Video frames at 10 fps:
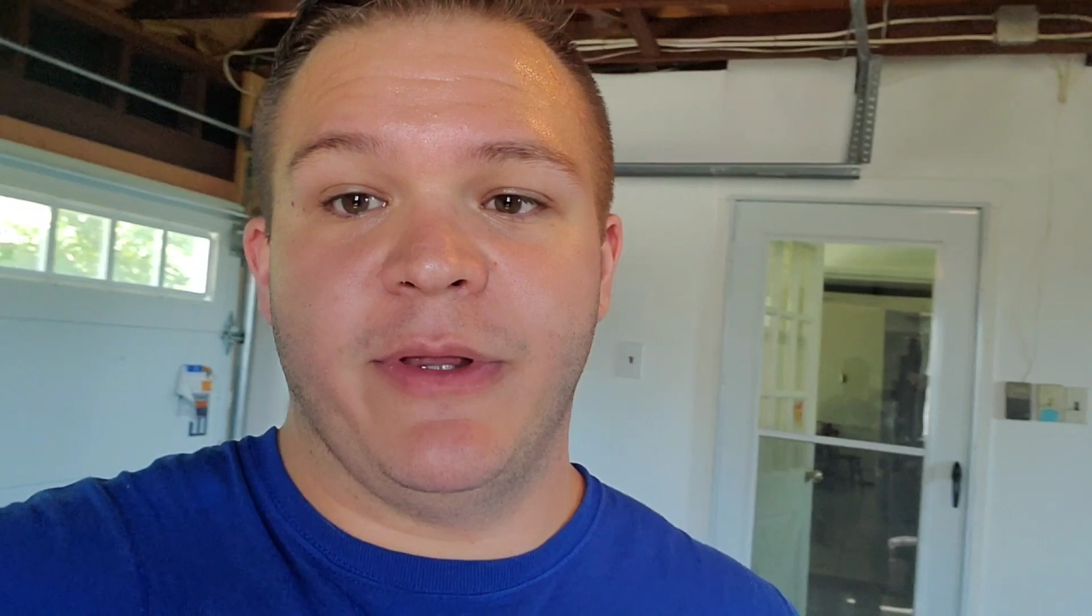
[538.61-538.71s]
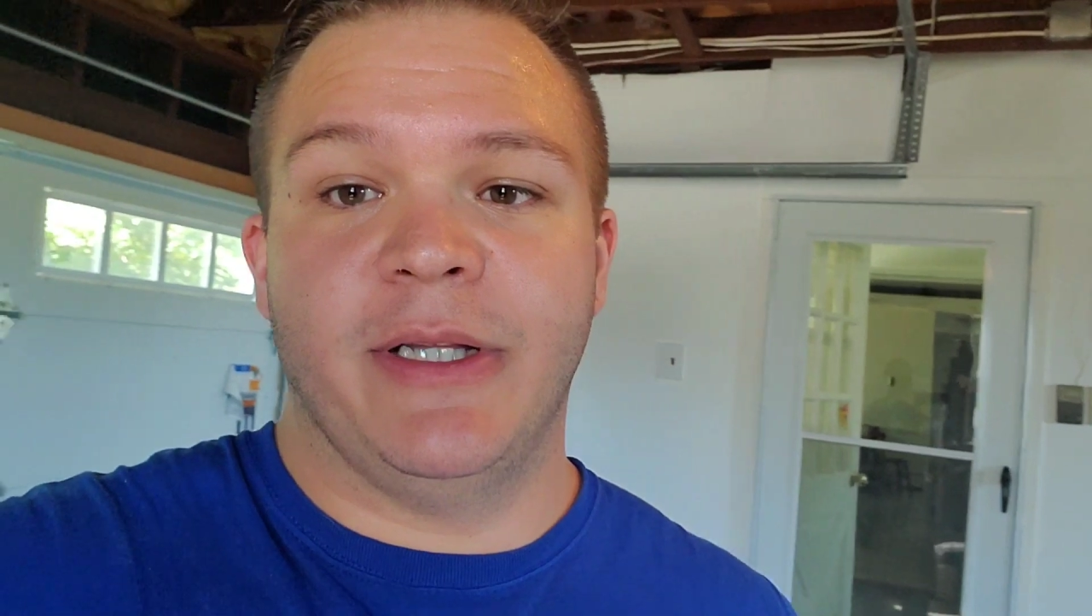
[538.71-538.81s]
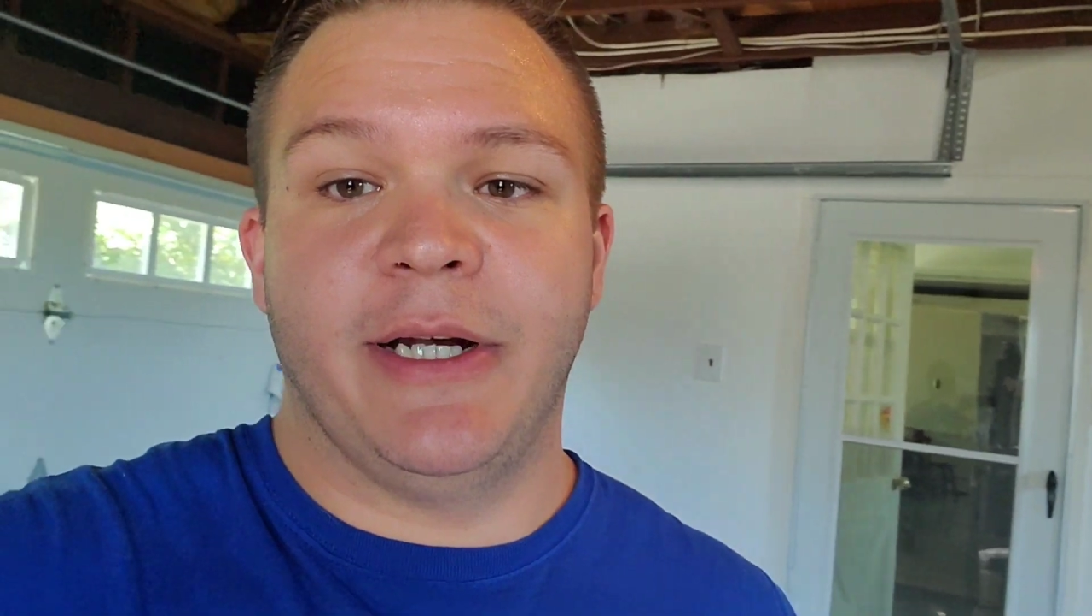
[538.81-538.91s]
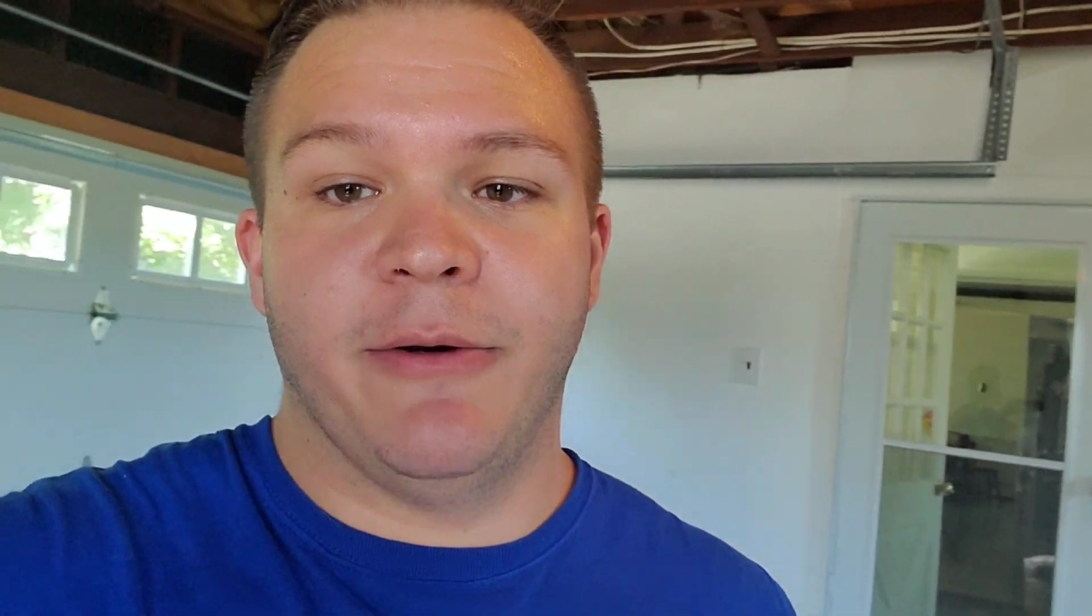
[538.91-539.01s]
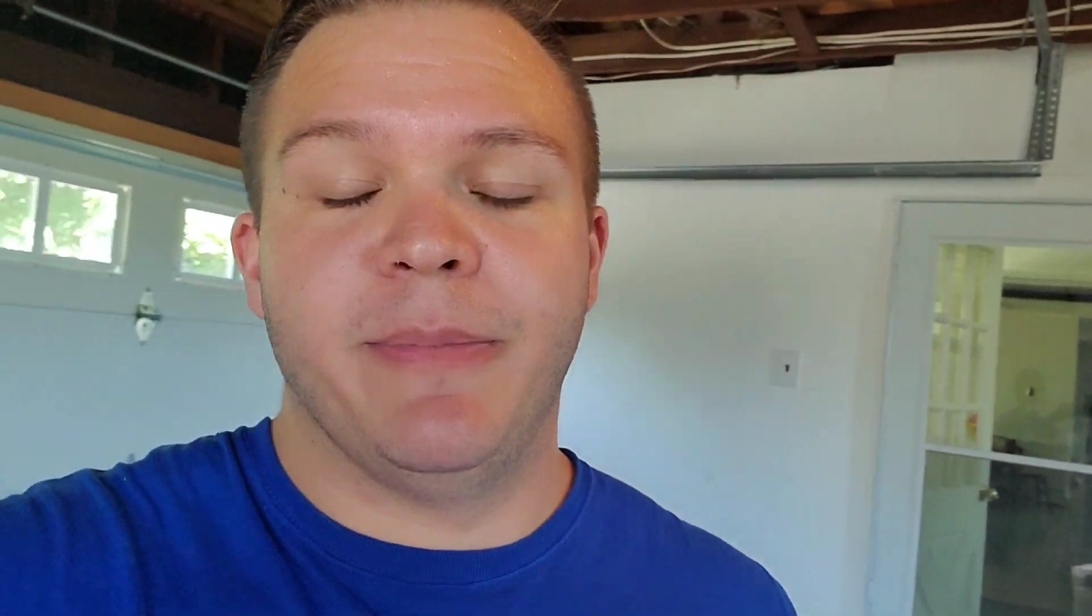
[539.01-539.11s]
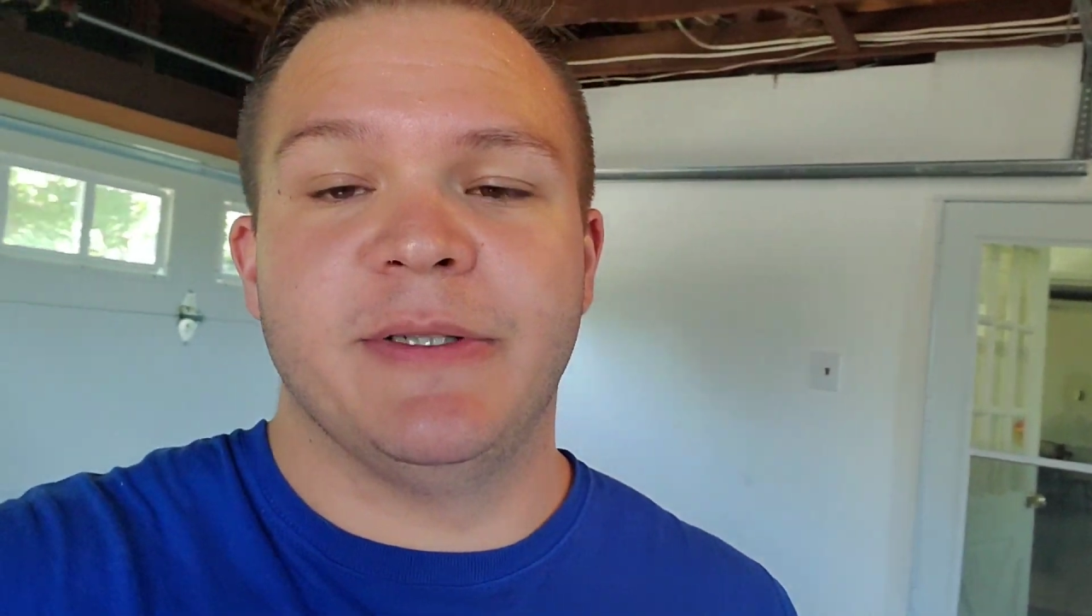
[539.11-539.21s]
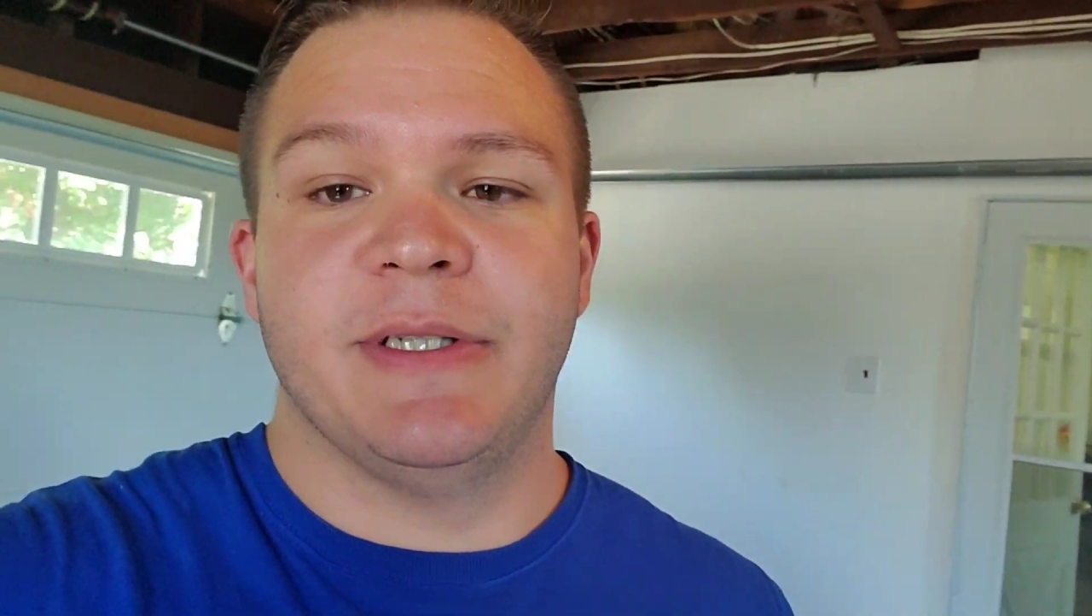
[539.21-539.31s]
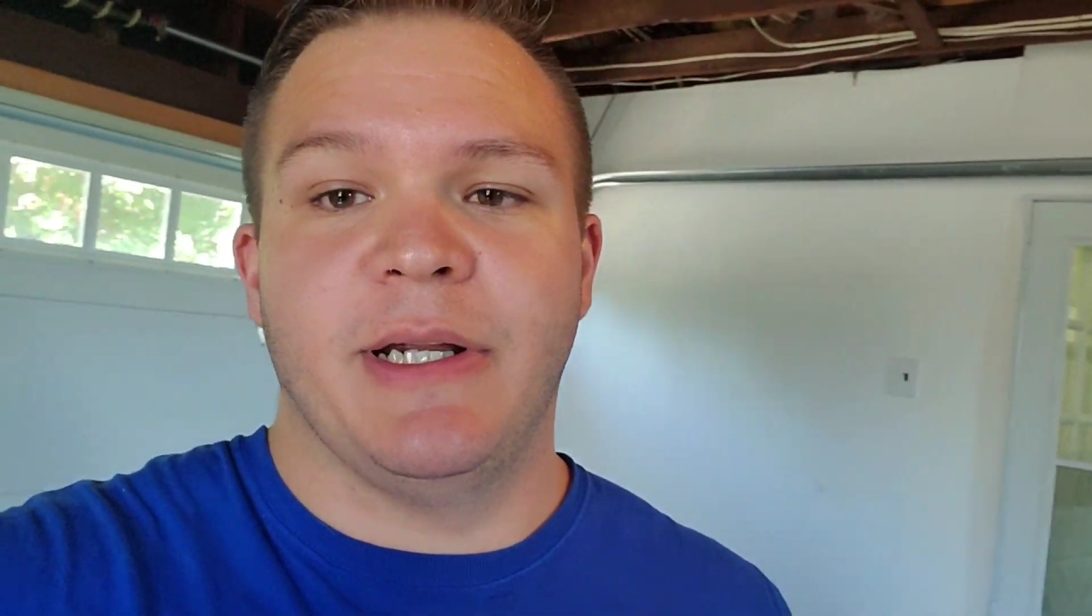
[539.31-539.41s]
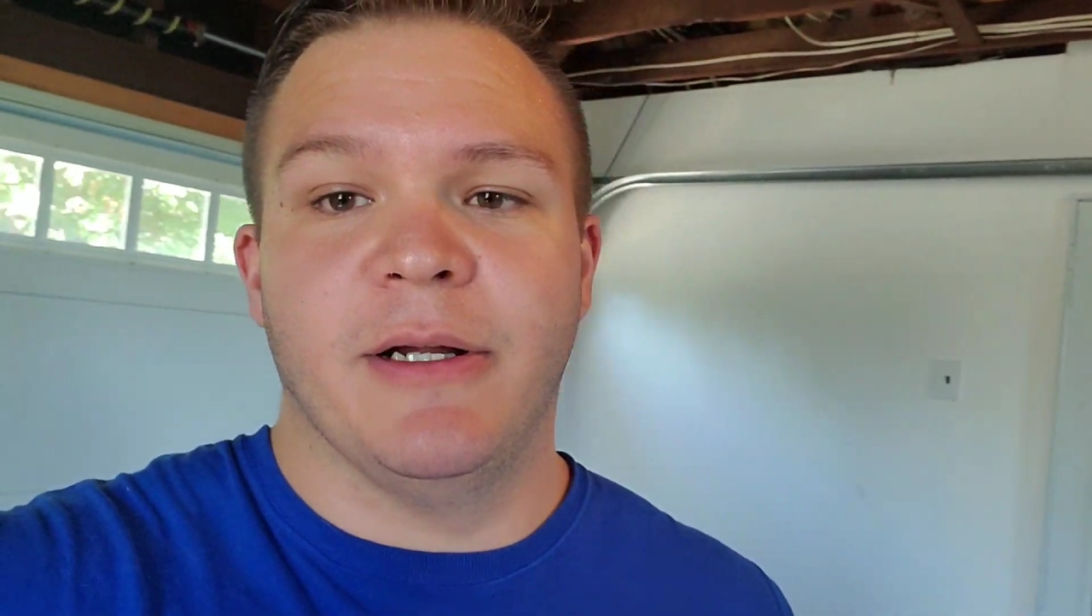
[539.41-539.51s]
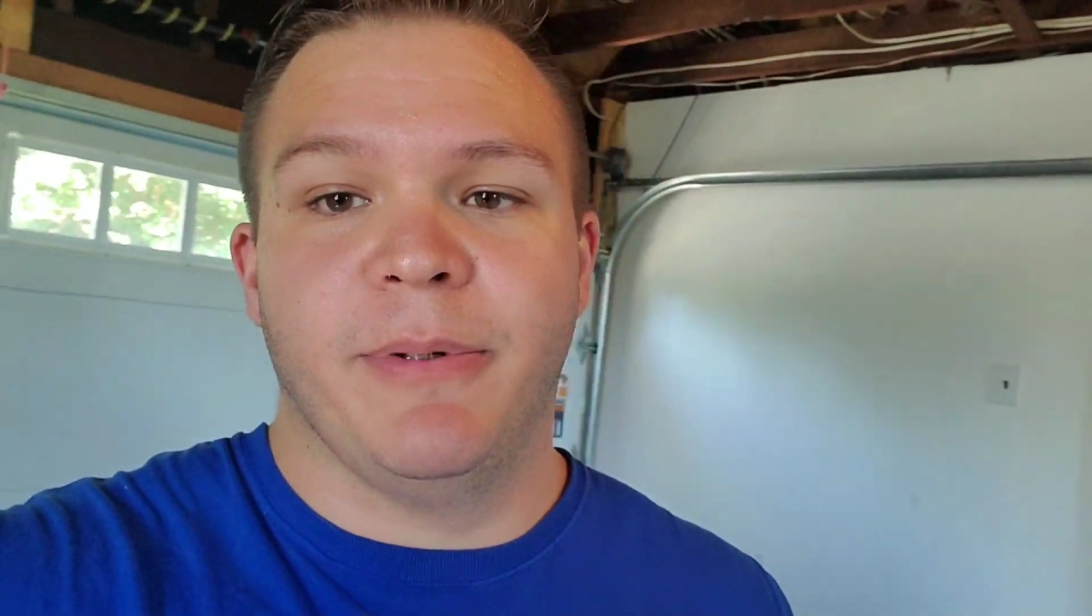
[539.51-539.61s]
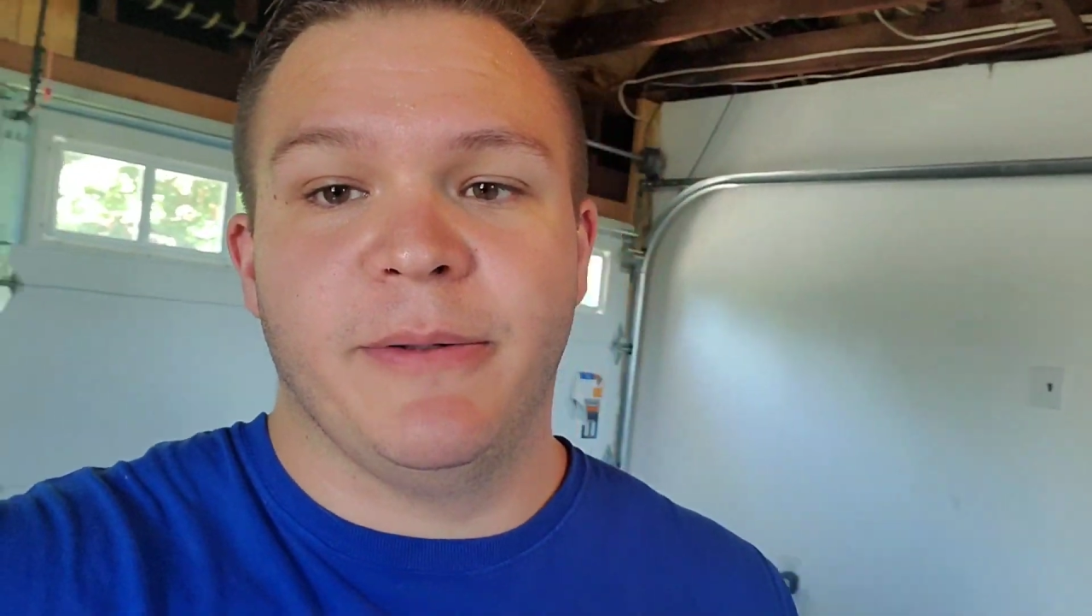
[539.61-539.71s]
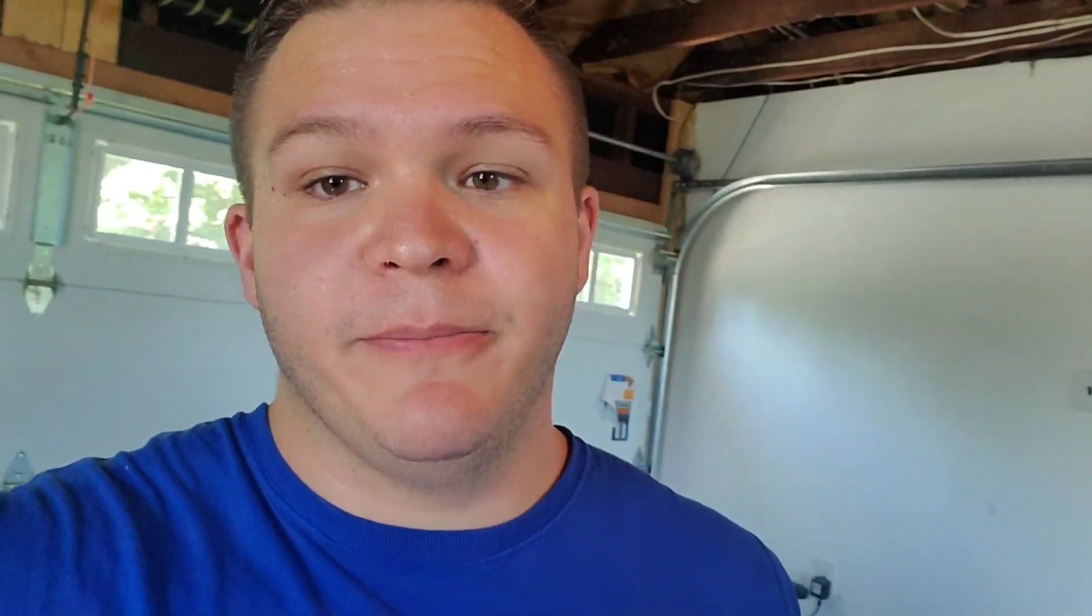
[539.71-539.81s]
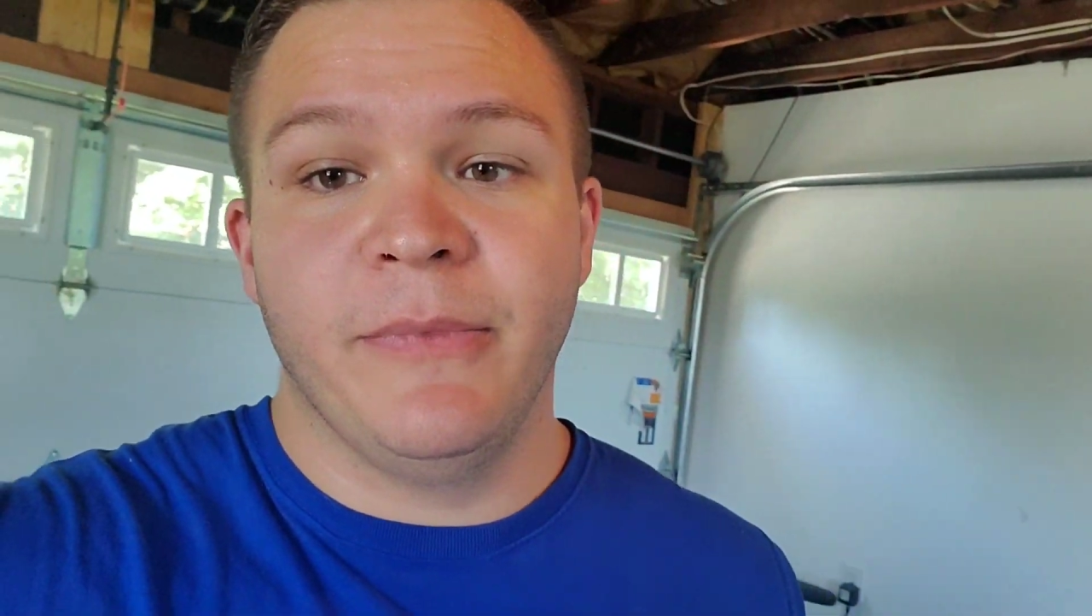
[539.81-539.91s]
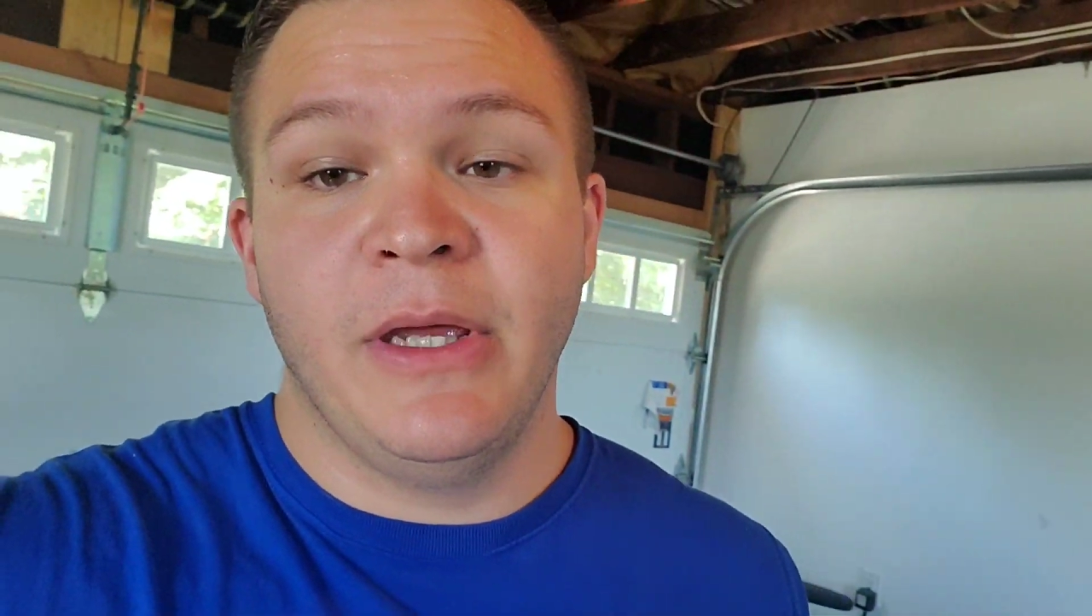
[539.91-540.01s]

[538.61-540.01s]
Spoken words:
with a linear piston air pump.